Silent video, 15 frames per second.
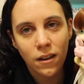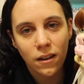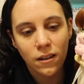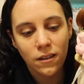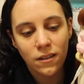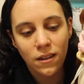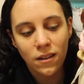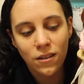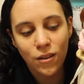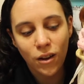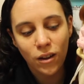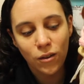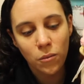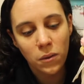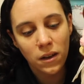and that's
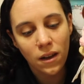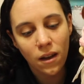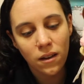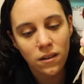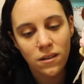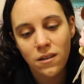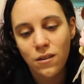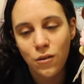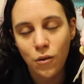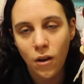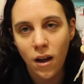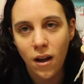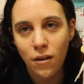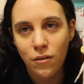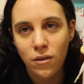going to be nice to
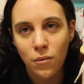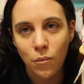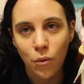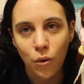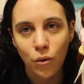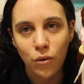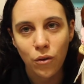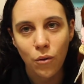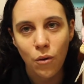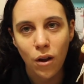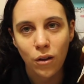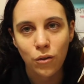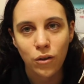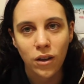have them both around